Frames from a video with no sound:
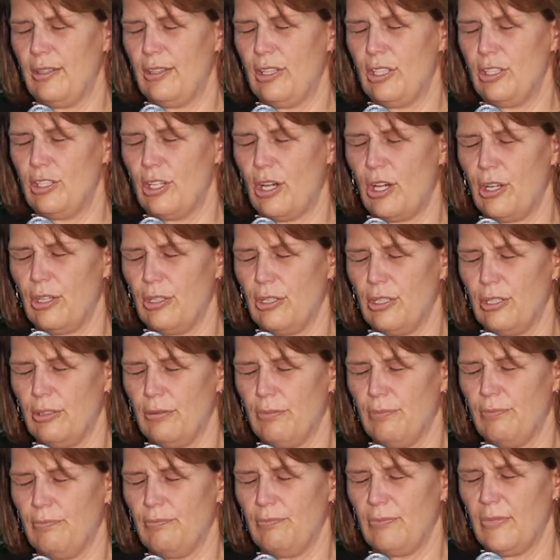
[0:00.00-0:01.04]
the daughter
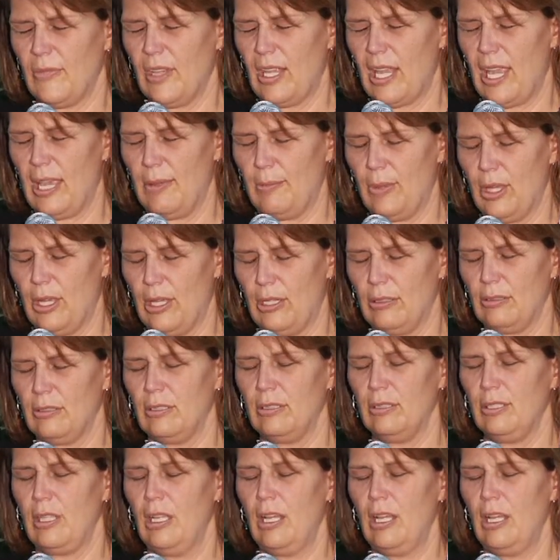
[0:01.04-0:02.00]
came in,